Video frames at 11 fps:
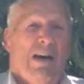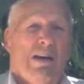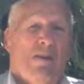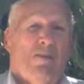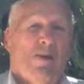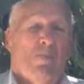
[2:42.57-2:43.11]

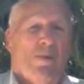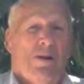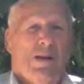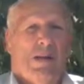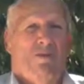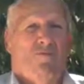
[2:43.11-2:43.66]
I hear they're
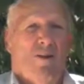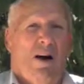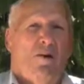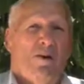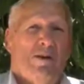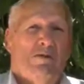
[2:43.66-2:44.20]
putting in
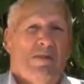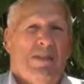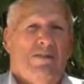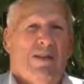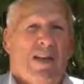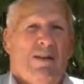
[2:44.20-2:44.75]

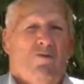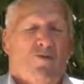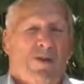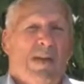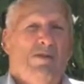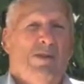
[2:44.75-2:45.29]
flowers
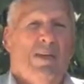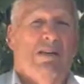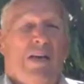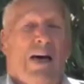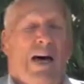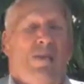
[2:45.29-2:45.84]
and trees. You
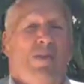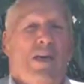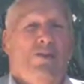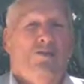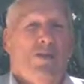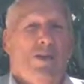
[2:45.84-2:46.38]
know,
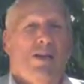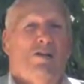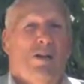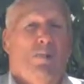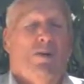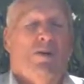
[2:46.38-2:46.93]
I think you
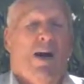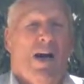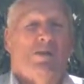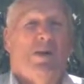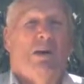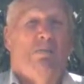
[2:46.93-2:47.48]
should just keep
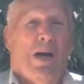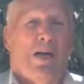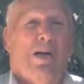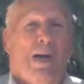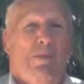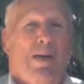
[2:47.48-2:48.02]
your eyes on
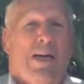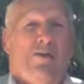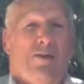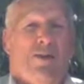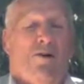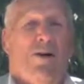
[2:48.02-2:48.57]
Buckeye
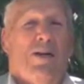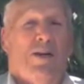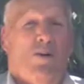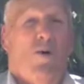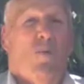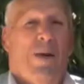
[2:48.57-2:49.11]
because they're
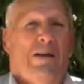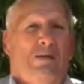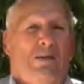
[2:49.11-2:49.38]
going to go